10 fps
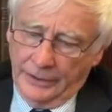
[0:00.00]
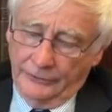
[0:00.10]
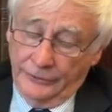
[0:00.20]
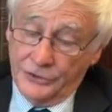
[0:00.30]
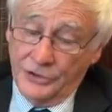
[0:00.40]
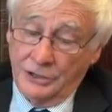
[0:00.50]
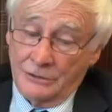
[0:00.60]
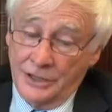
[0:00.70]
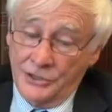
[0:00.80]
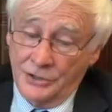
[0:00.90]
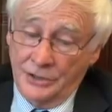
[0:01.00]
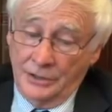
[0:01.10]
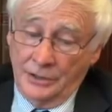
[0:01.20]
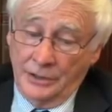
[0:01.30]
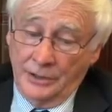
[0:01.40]
first
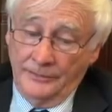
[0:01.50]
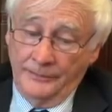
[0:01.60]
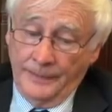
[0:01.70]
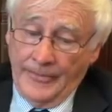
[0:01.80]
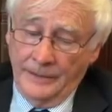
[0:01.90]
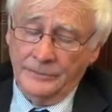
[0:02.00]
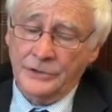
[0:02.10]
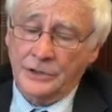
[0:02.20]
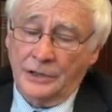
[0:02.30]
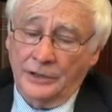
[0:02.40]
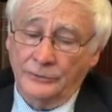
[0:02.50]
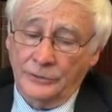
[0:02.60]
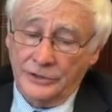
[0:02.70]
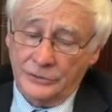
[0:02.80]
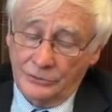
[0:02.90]
generation EmDrive,
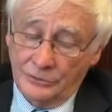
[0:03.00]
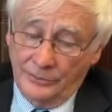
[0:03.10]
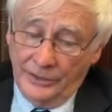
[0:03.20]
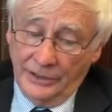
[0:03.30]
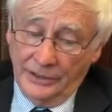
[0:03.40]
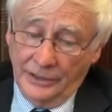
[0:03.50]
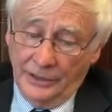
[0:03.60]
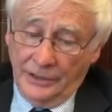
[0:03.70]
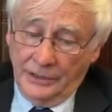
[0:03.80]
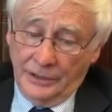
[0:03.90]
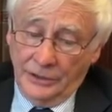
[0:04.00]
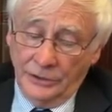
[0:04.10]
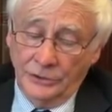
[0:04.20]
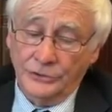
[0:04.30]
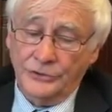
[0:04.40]
which will be
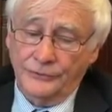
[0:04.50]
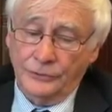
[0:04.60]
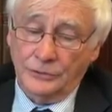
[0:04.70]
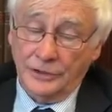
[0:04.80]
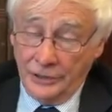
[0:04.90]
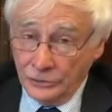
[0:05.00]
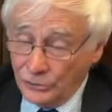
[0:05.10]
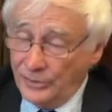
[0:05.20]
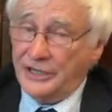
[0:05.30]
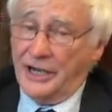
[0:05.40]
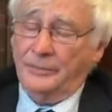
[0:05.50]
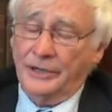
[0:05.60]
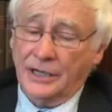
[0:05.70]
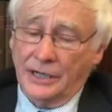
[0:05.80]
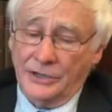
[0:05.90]
used for in-orbit
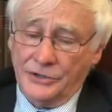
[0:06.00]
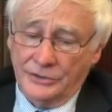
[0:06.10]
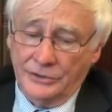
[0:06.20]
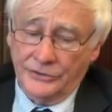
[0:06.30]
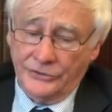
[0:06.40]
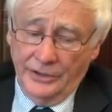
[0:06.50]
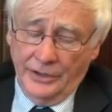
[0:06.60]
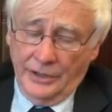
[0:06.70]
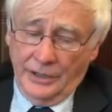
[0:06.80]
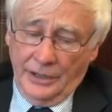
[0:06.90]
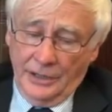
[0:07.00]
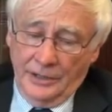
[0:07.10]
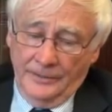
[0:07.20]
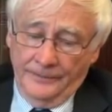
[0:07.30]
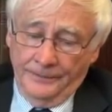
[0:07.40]
applications,
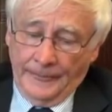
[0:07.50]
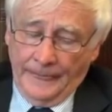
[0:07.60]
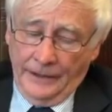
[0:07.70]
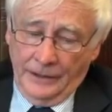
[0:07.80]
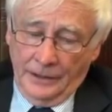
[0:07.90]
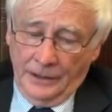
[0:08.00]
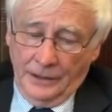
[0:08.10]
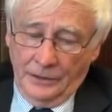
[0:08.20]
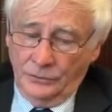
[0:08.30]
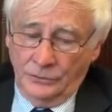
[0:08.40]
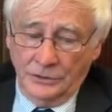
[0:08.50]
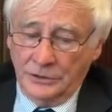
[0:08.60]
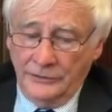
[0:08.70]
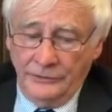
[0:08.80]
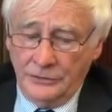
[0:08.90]
will
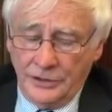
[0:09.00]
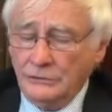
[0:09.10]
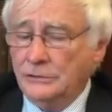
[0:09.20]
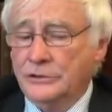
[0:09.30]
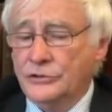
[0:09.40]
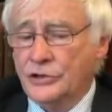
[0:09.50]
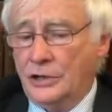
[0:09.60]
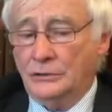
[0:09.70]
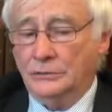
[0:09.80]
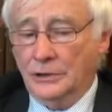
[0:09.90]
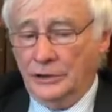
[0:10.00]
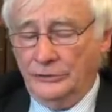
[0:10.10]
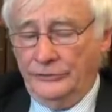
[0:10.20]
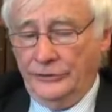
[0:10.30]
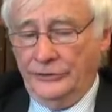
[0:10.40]
give you total control over